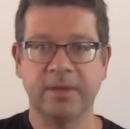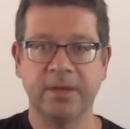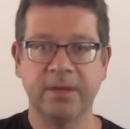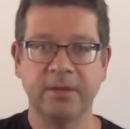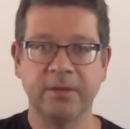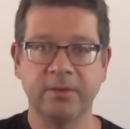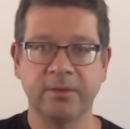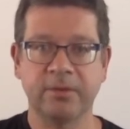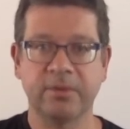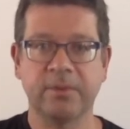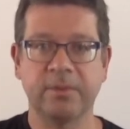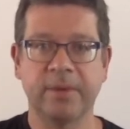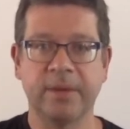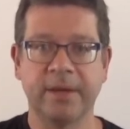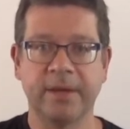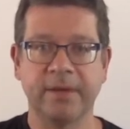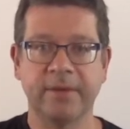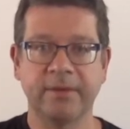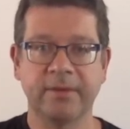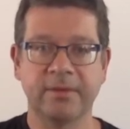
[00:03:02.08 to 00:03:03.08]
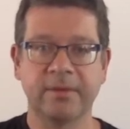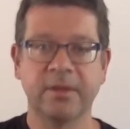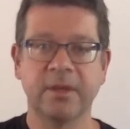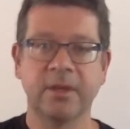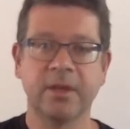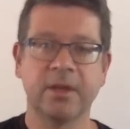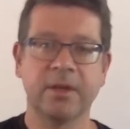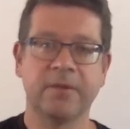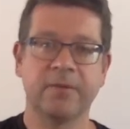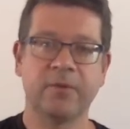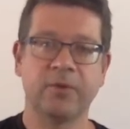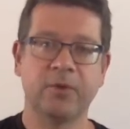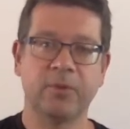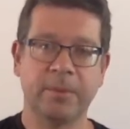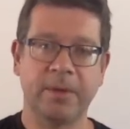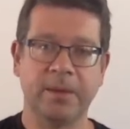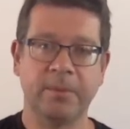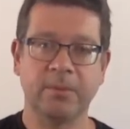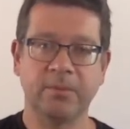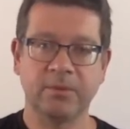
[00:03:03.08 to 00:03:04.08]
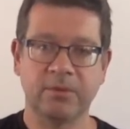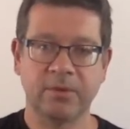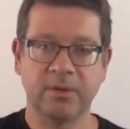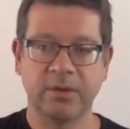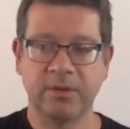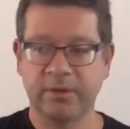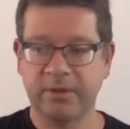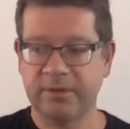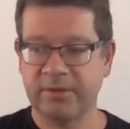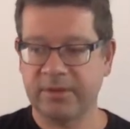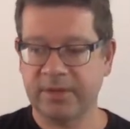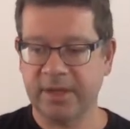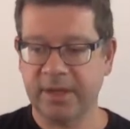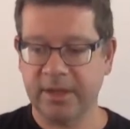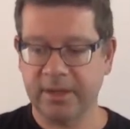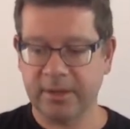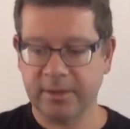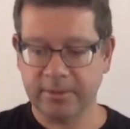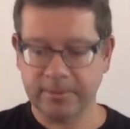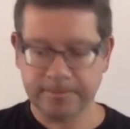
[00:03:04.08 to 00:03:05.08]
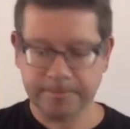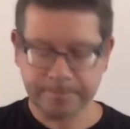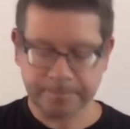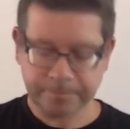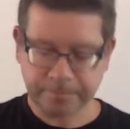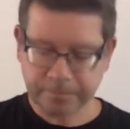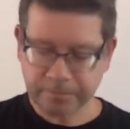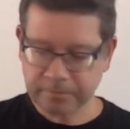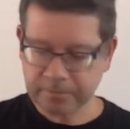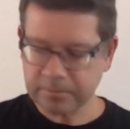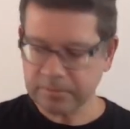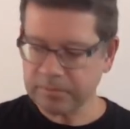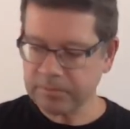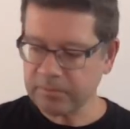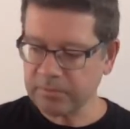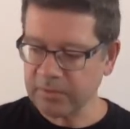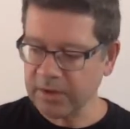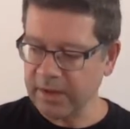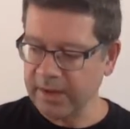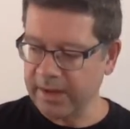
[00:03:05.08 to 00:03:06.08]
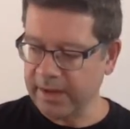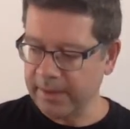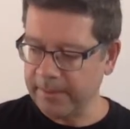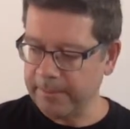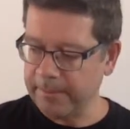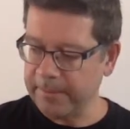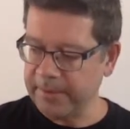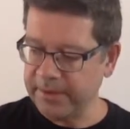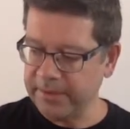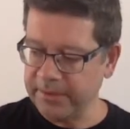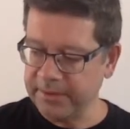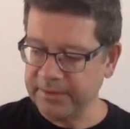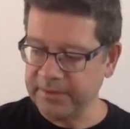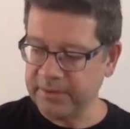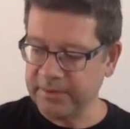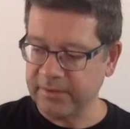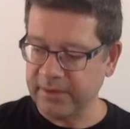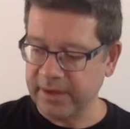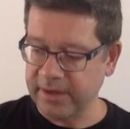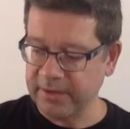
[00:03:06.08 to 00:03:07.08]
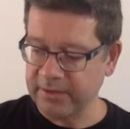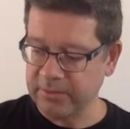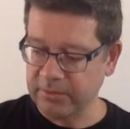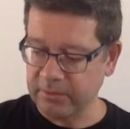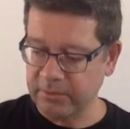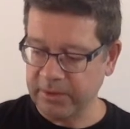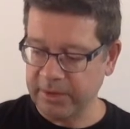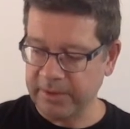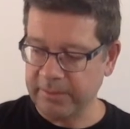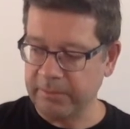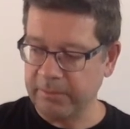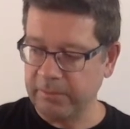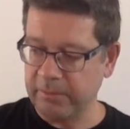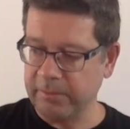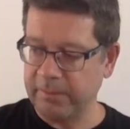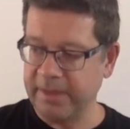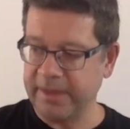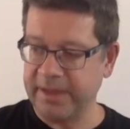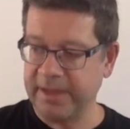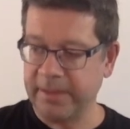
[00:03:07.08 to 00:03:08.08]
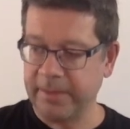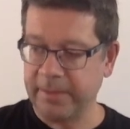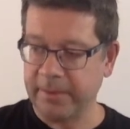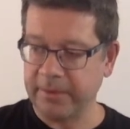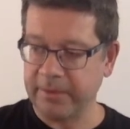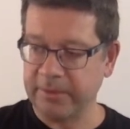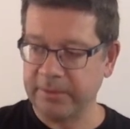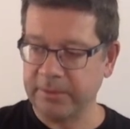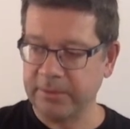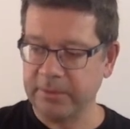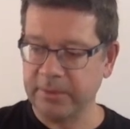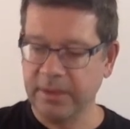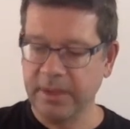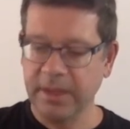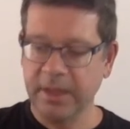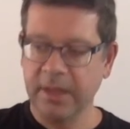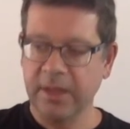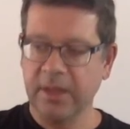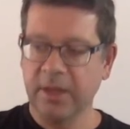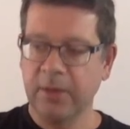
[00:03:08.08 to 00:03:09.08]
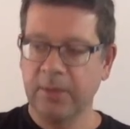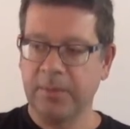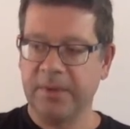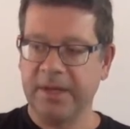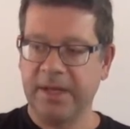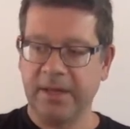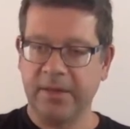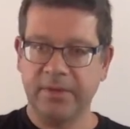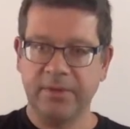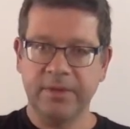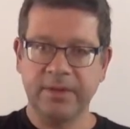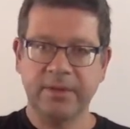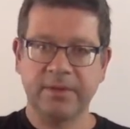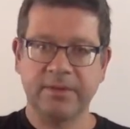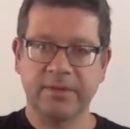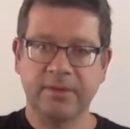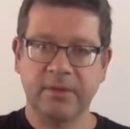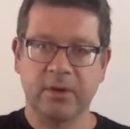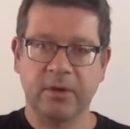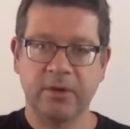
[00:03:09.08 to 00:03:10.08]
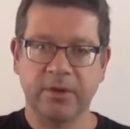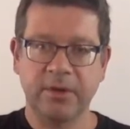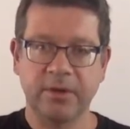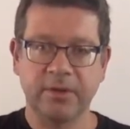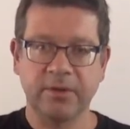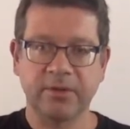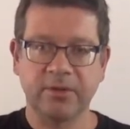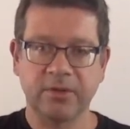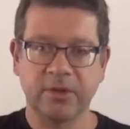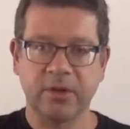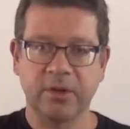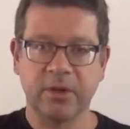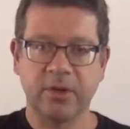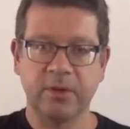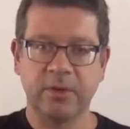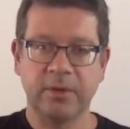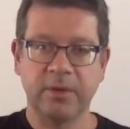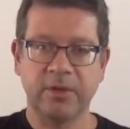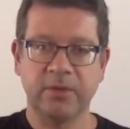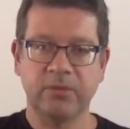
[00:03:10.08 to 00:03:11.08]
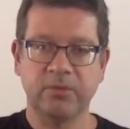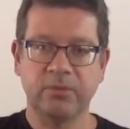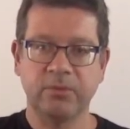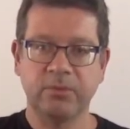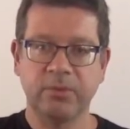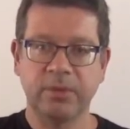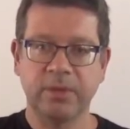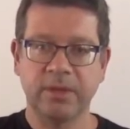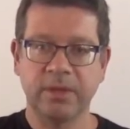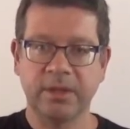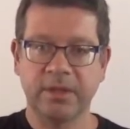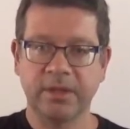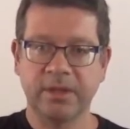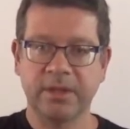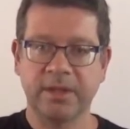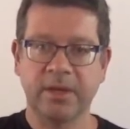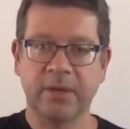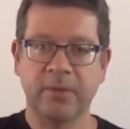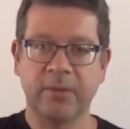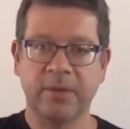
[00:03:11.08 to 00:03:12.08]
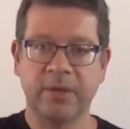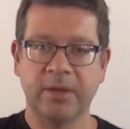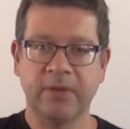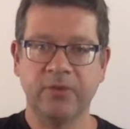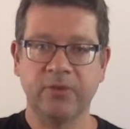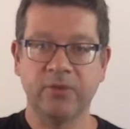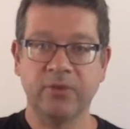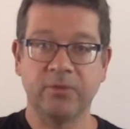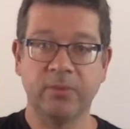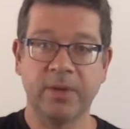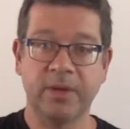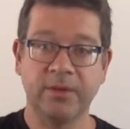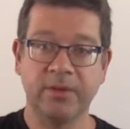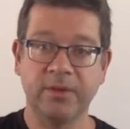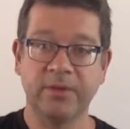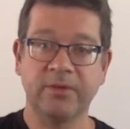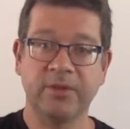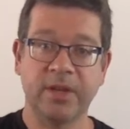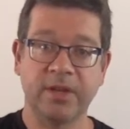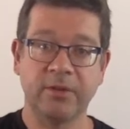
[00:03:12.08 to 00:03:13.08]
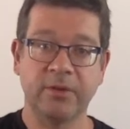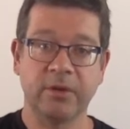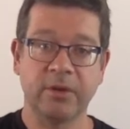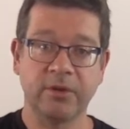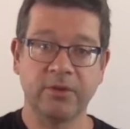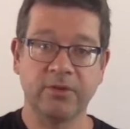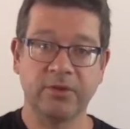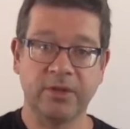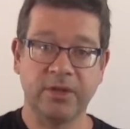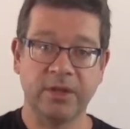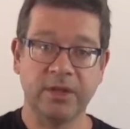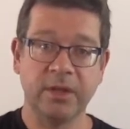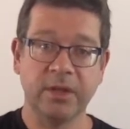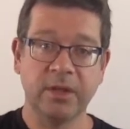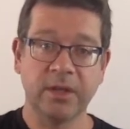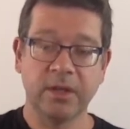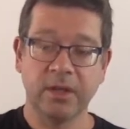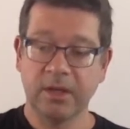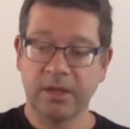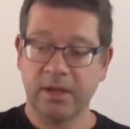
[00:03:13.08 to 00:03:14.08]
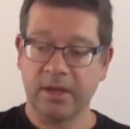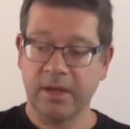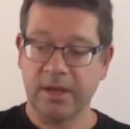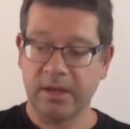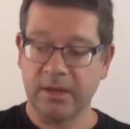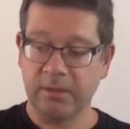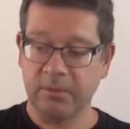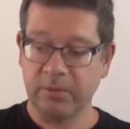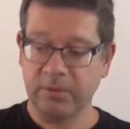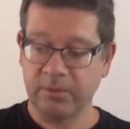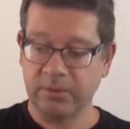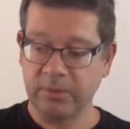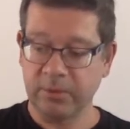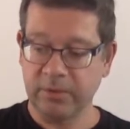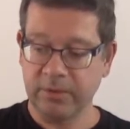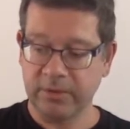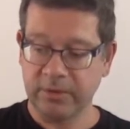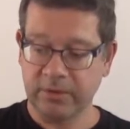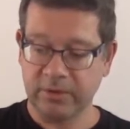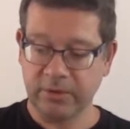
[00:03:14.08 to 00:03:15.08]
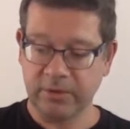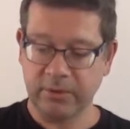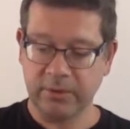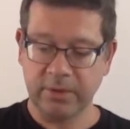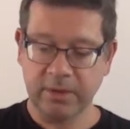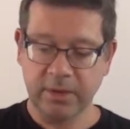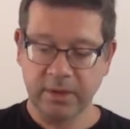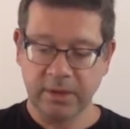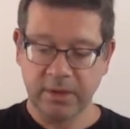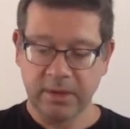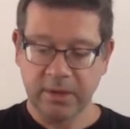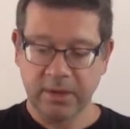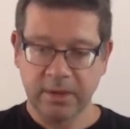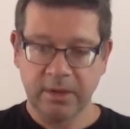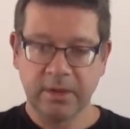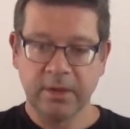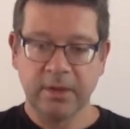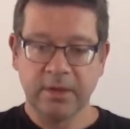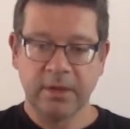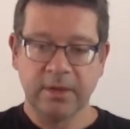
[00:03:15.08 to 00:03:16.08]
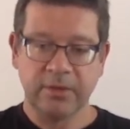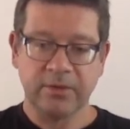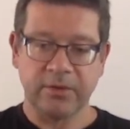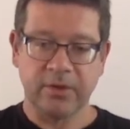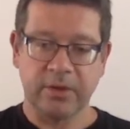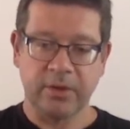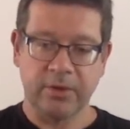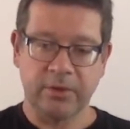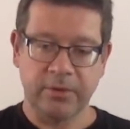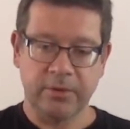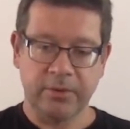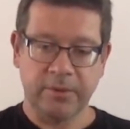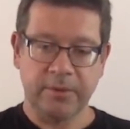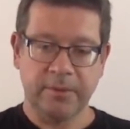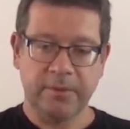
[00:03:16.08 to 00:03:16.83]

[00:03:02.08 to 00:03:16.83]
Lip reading: into a space for people to learn together. But this device really made that possible. But now this Oculus Go is really the culmination of where this technology was moving to. So